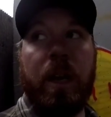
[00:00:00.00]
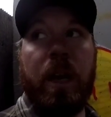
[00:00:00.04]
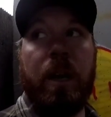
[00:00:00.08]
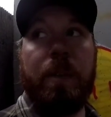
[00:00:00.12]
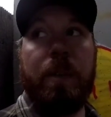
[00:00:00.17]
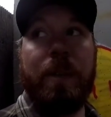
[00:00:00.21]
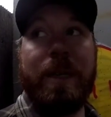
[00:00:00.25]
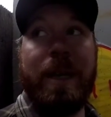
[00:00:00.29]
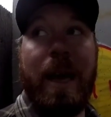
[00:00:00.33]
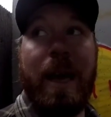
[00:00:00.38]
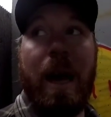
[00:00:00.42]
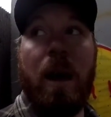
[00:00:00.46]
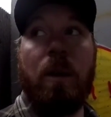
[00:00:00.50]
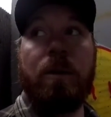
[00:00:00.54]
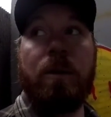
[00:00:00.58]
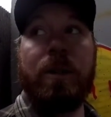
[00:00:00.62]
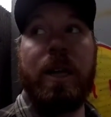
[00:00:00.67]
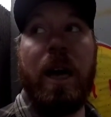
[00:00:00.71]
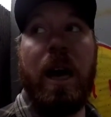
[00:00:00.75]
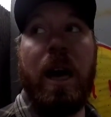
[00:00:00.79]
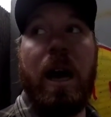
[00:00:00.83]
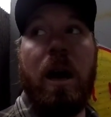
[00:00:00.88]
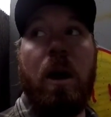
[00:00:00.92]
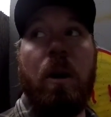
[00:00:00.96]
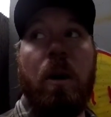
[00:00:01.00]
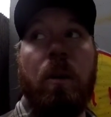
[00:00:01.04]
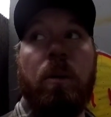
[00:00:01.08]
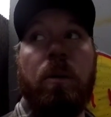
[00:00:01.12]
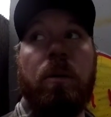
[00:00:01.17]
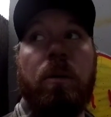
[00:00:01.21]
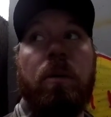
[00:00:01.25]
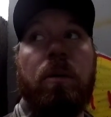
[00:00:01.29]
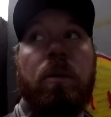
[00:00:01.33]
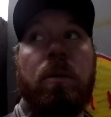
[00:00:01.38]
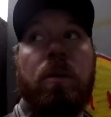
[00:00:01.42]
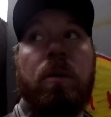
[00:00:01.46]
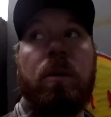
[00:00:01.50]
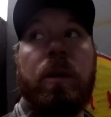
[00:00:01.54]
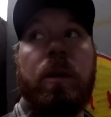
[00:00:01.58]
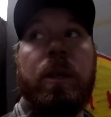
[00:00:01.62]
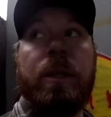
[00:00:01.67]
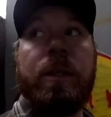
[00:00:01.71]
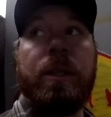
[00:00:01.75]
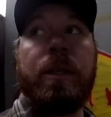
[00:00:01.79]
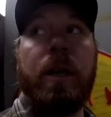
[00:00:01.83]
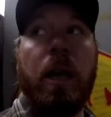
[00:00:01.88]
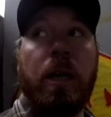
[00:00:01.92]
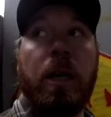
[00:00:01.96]
I'm in downtown
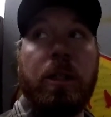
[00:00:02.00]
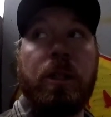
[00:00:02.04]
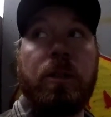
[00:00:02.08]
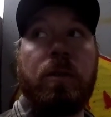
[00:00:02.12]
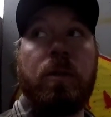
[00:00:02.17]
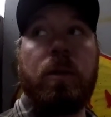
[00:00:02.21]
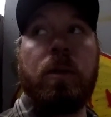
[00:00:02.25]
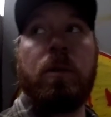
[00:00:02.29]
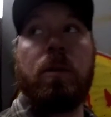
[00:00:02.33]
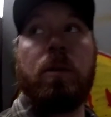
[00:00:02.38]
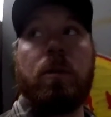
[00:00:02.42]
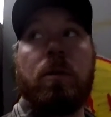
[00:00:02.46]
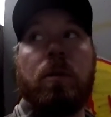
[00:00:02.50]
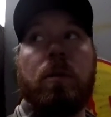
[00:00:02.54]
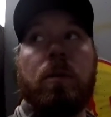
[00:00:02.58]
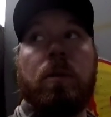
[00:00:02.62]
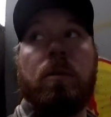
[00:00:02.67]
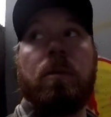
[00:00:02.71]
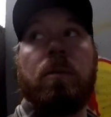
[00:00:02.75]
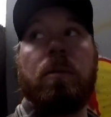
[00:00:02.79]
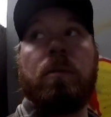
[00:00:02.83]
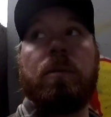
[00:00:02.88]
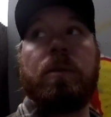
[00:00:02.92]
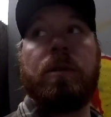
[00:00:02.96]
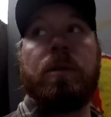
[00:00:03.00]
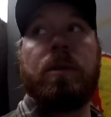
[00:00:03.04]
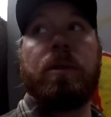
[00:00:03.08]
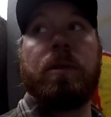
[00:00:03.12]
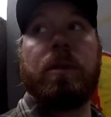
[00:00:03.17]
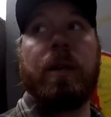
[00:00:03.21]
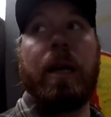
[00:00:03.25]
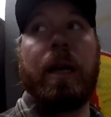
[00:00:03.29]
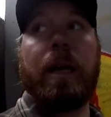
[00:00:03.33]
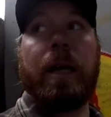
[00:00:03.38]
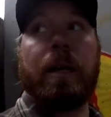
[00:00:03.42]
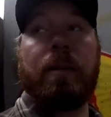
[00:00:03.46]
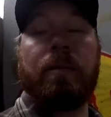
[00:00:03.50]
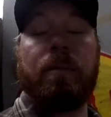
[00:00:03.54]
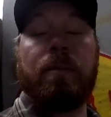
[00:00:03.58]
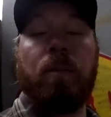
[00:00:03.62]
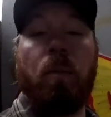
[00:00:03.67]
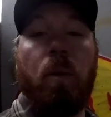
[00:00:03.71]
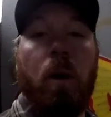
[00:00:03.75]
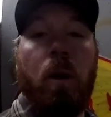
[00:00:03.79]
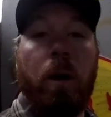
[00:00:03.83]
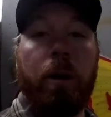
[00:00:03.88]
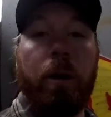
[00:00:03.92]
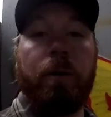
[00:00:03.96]
industrial, like,
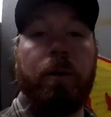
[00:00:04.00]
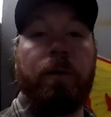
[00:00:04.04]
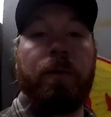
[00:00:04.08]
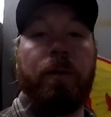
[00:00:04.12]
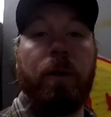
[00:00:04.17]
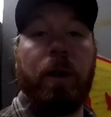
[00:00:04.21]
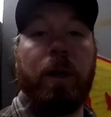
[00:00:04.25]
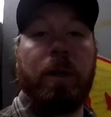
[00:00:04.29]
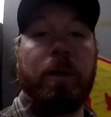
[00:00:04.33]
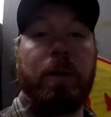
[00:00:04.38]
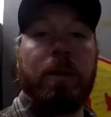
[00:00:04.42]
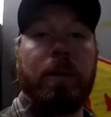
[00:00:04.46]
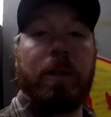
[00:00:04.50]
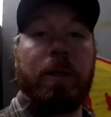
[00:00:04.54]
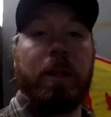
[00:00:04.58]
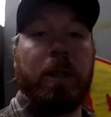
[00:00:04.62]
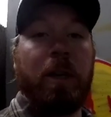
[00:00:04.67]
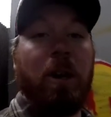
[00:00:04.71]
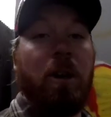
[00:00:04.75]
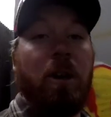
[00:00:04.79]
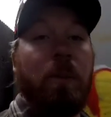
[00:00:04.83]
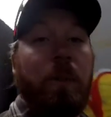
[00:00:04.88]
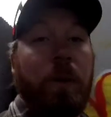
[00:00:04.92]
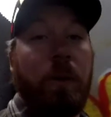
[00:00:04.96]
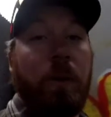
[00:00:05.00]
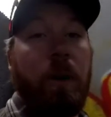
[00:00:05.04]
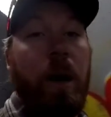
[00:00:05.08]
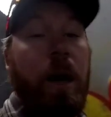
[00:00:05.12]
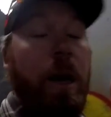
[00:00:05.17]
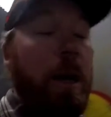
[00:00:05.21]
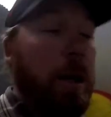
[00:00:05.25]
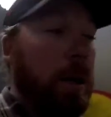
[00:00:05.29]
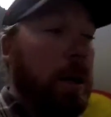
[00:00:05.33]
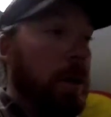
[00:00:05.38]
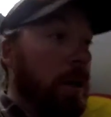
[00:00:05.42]
waterfront Tacoma, right?